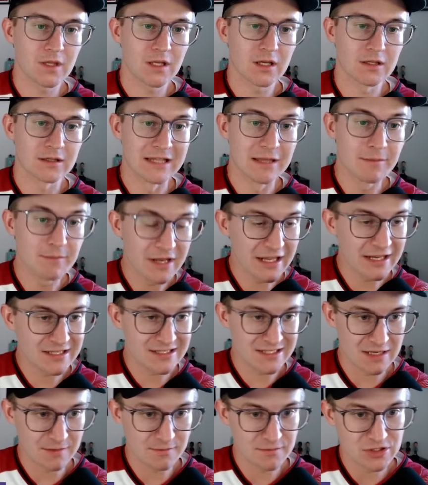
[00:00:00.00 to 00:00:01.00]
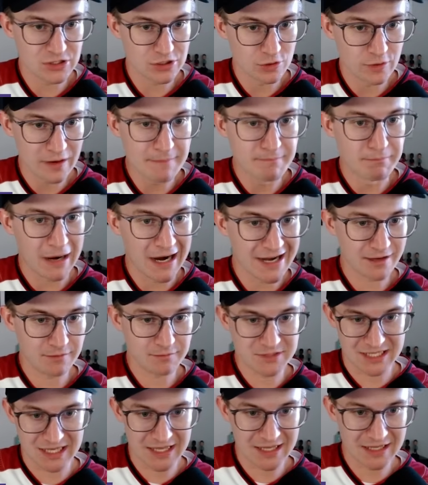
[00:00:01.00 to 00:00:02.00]
limiting teams to a
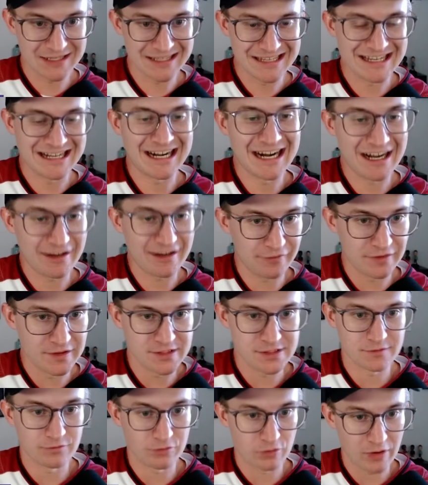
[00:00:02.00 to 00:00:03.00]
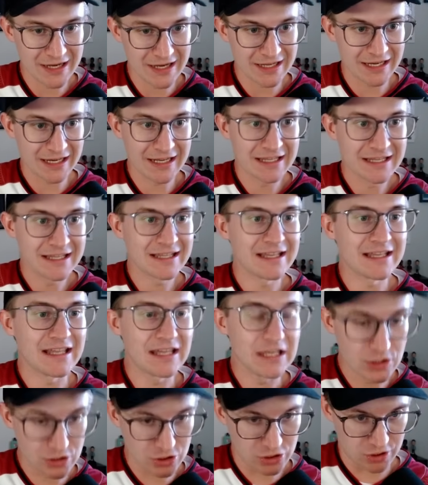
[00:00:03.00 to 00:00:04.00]
bottom 10 offensive rating
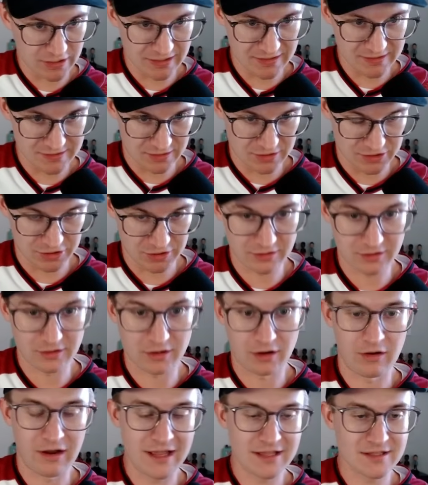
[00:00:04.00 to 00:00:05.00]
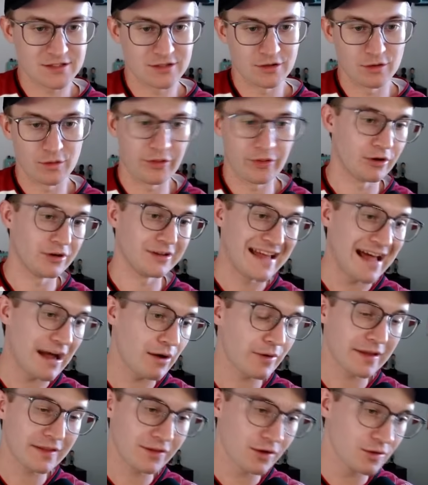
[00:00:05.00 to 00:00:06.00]
in transition, all right? So they're
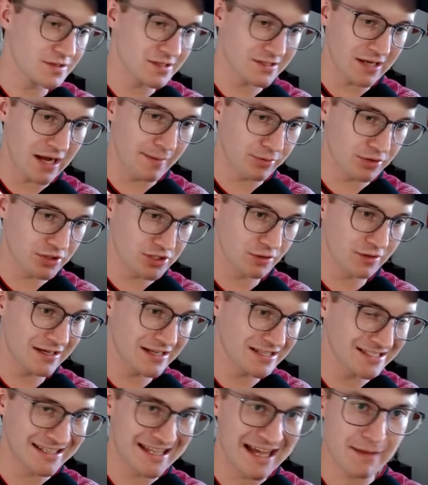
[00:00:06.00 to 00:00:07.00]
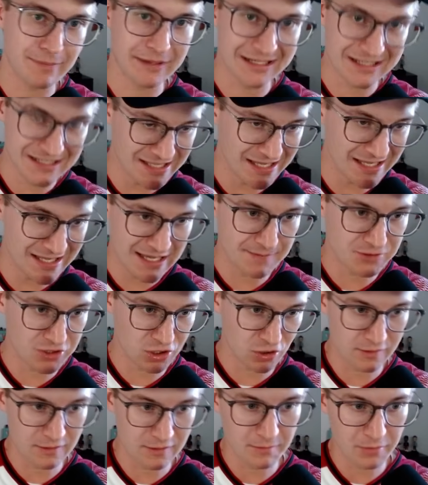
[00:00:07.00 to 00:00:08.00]
allowing those opportunities a lot because they keep
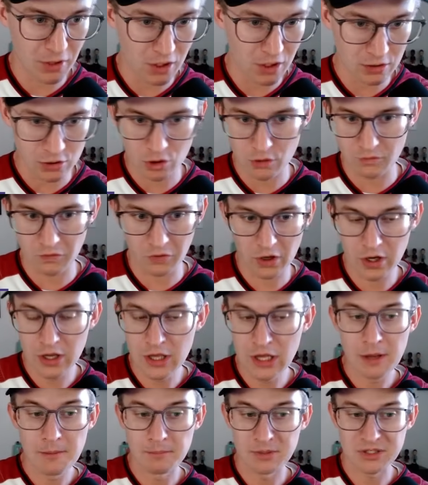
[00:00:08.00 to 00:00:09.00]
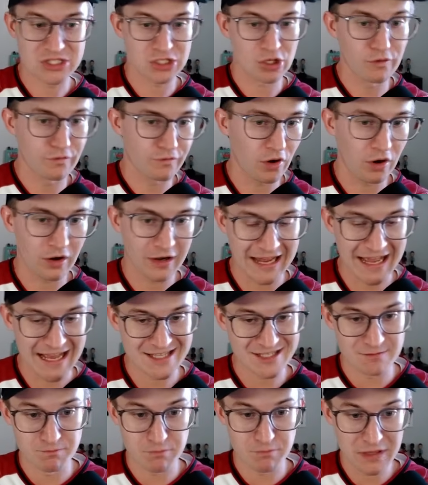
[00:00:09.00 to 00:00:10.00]
turning the ball over, but so far it
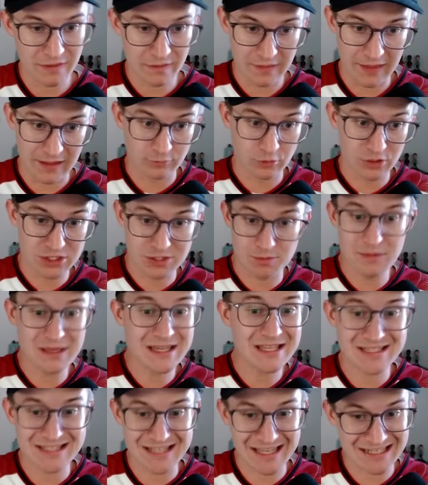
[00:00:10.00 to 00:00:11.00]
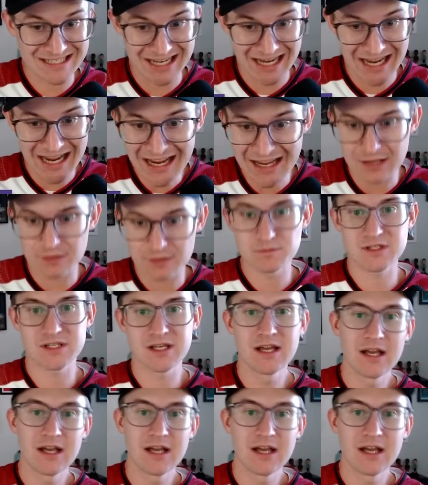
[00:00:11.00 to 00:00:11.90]
hasn't bitten them, which means at times,